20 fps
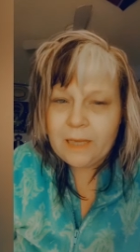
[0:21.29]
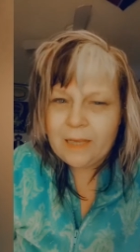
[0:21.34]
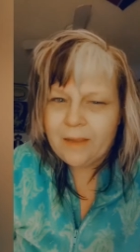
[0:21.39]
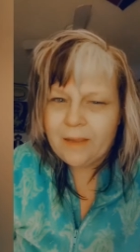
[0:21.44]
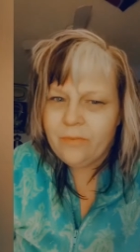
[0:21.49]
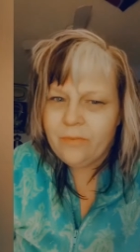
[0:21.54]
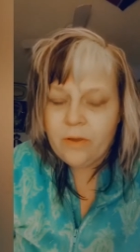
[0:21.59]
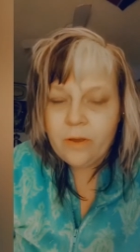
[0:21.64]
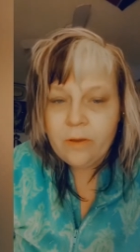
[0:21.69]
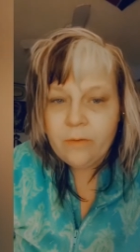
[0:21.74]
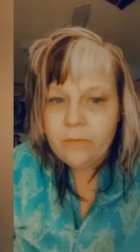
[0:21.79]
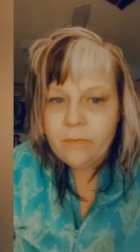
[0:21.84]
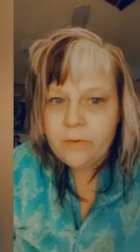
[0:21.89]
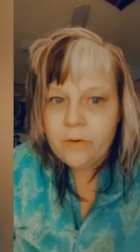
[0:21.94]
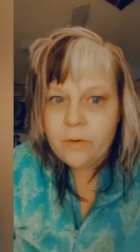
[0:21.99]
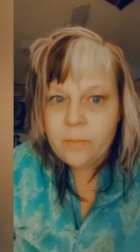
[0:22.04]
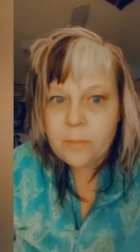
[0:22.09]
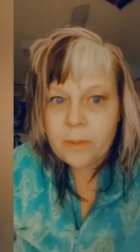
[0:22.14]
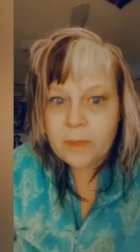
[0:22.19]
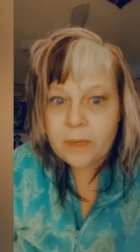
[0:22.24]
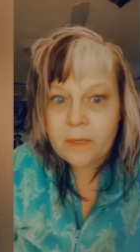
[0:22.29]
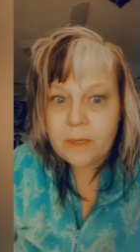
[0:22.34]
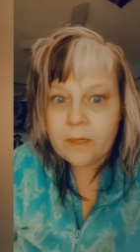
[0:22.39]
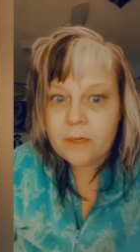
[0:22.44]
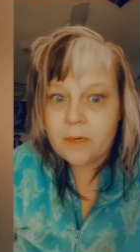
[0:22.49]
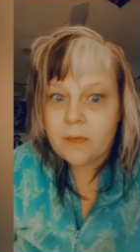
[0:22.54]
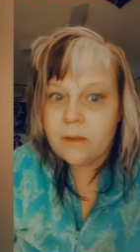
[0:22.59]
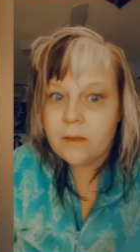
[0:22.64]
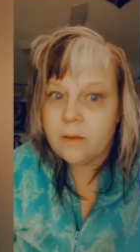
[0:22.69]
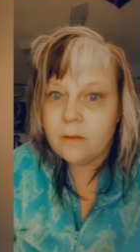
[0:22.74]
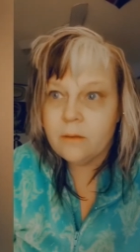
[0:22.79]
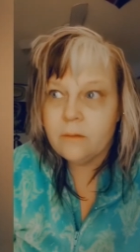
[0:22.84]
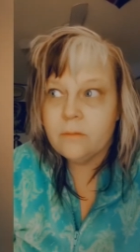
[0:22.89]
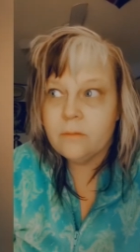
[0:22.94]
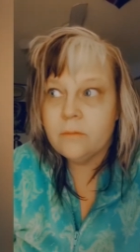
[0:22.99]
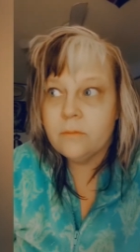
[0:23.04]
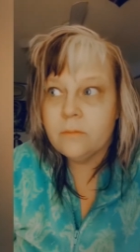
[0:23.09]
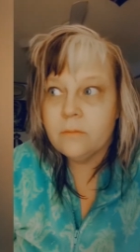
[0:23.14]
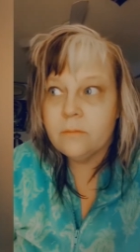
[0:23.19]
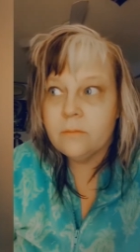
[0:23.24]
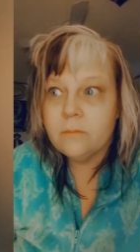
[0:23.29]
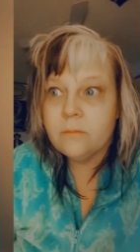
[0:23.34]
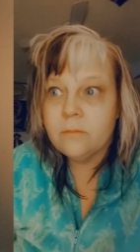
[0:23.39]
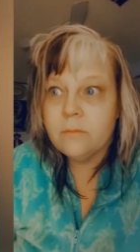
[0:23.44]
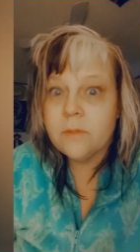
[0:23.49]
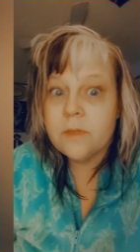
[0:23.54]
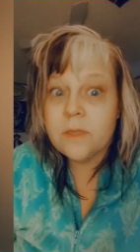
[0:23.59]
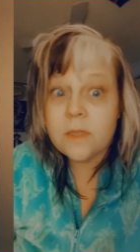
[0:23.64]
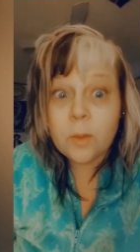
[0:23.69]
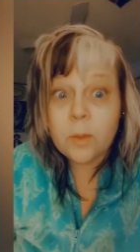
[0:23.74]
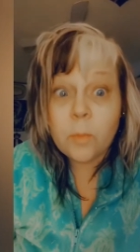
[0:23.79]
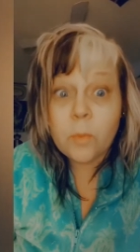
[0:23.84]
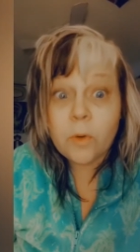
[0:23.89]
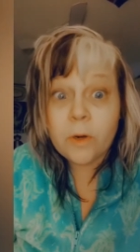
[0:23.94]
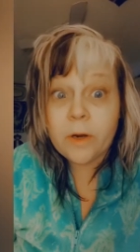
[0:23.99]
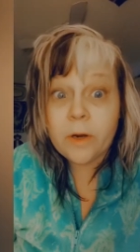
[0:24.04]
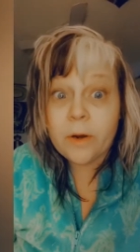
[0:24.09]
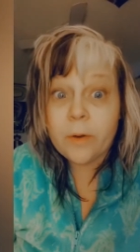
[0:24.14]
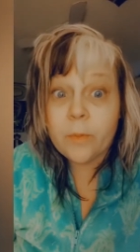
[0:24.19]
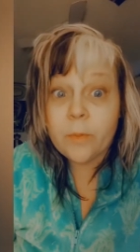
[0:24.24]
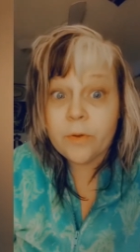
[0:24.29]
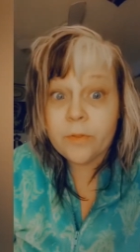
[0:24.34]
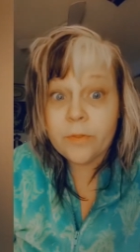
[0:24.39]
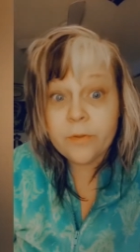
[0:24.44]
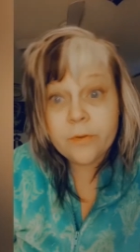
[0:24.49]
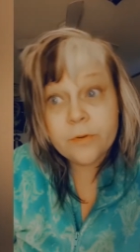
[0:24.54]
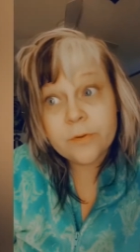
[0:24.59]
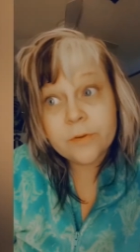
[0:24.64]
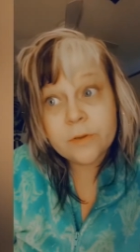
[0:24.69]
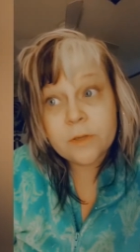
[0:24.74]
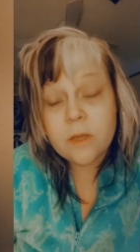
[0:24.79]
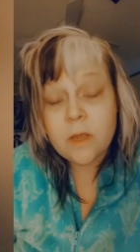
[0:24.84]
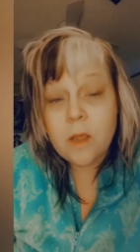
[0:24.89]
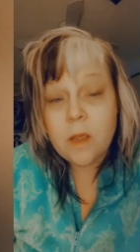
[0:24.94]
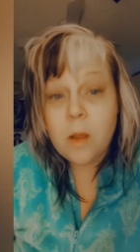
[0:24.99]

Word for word: have you ever been somewhere where there's